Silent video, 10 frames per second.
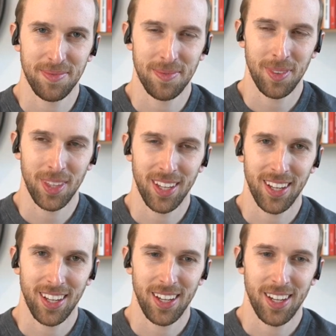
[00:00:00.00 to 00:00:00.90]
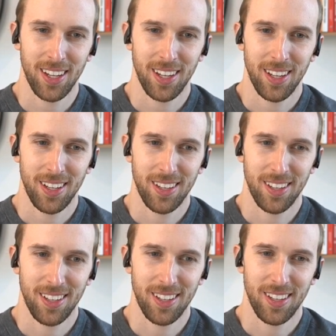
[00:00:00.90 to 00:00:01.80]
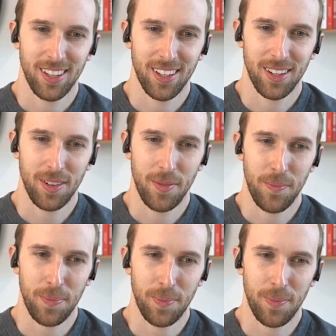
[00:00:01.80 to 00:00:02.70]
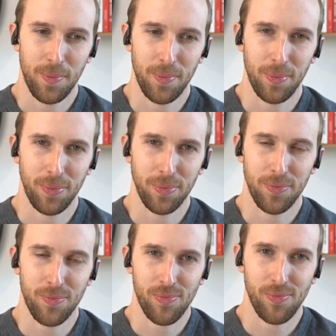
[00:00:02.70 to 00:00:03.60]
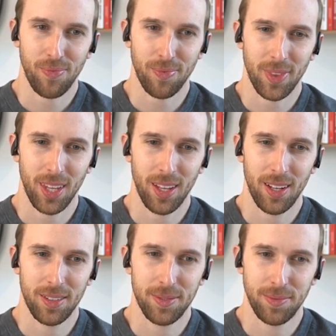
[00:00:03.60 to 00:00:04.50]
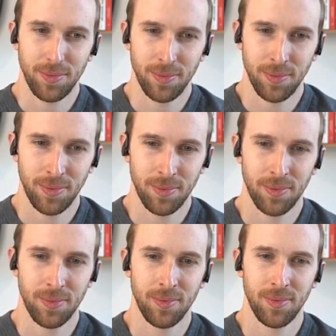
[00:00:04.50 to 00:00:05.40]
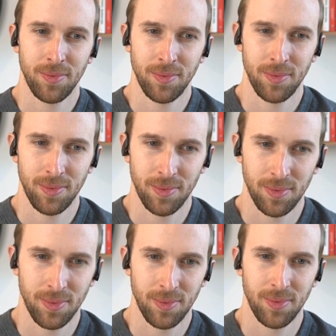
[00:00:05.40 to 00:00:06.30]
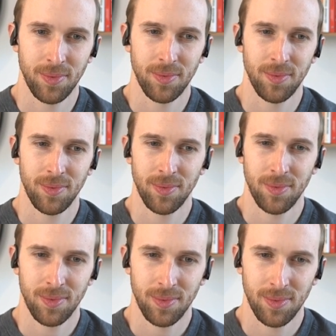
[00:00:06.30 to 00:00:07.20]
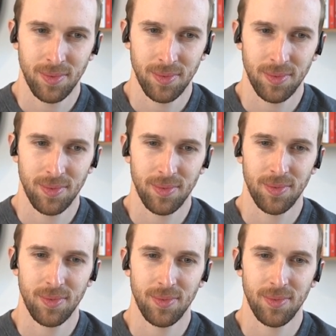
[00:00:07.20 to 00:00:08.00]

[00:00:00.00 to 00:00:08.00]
This person isn't speaking.